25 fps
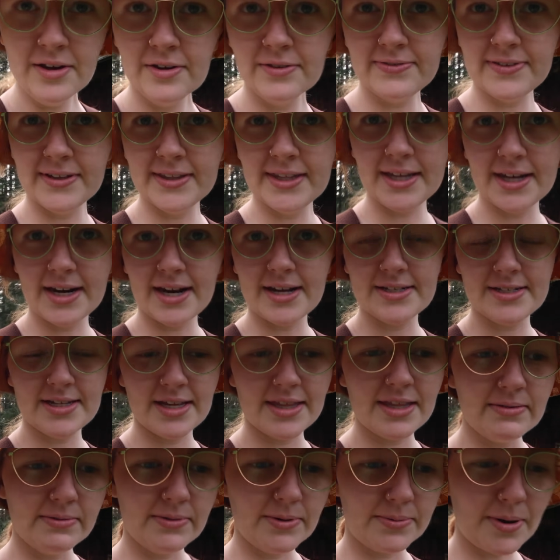Finley and I
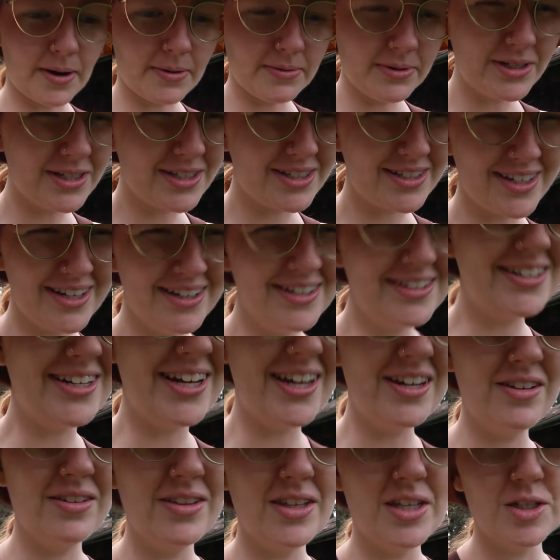said that we'll probably just
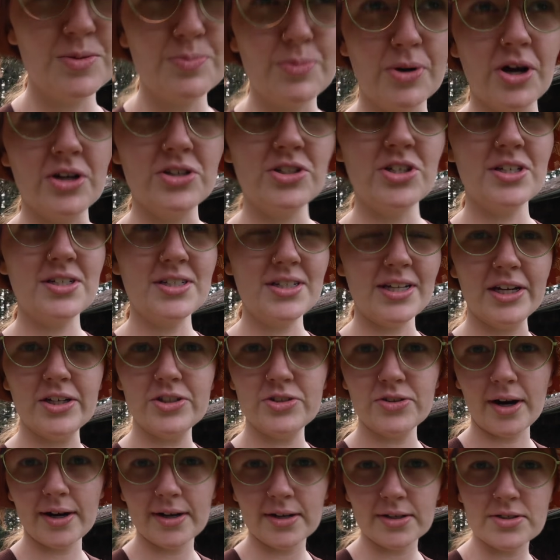continue these projects, like
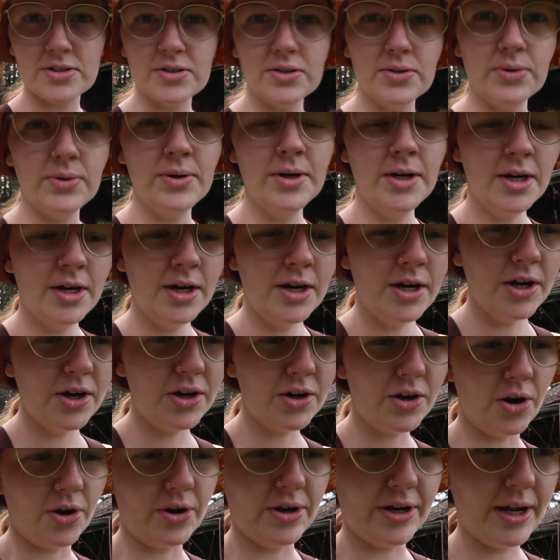try to do
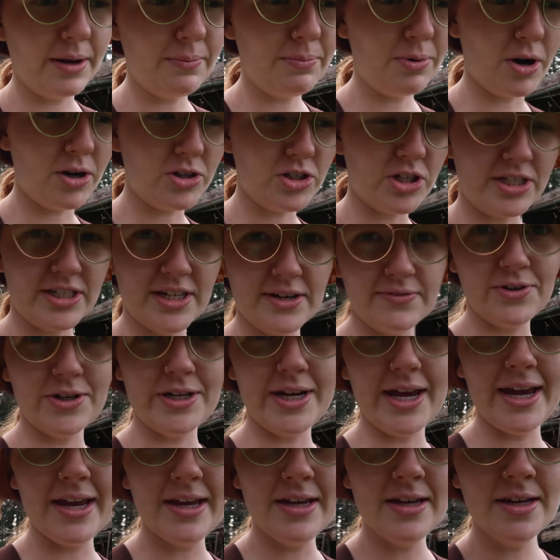a gardening project every
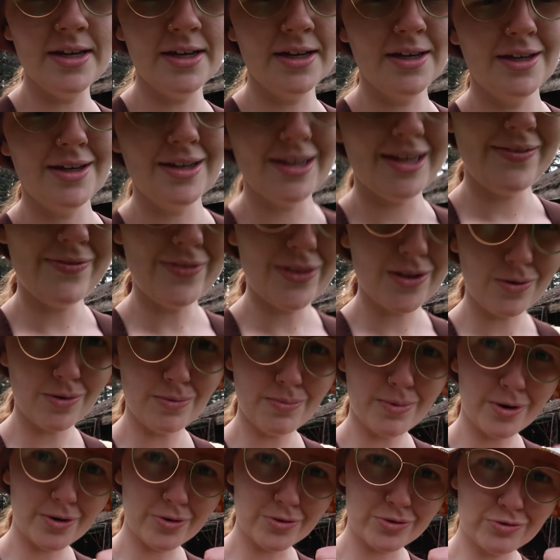day. Even though
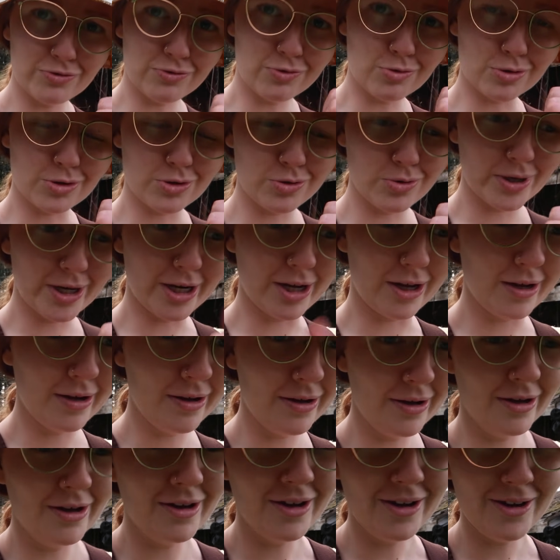tomorrow's four twenty,